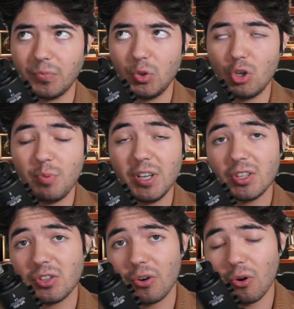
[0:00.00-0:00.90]
Just
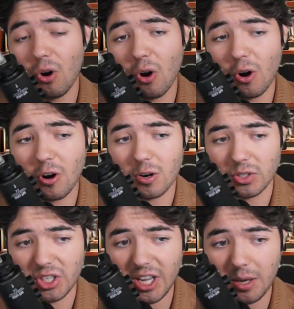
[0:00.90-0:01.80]
because there are
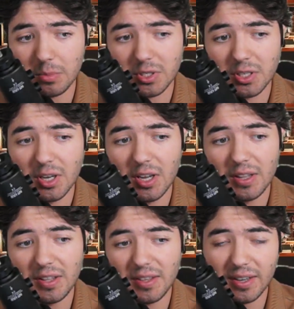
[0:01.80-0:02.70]
scams,
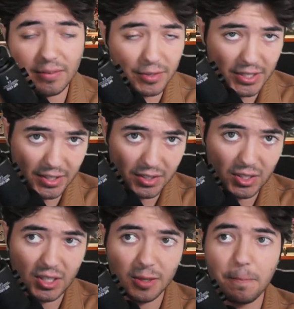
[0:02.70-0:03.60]
they think everything is a
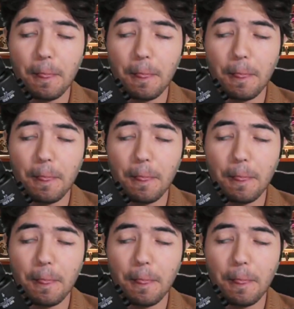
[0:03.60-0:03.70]
scam.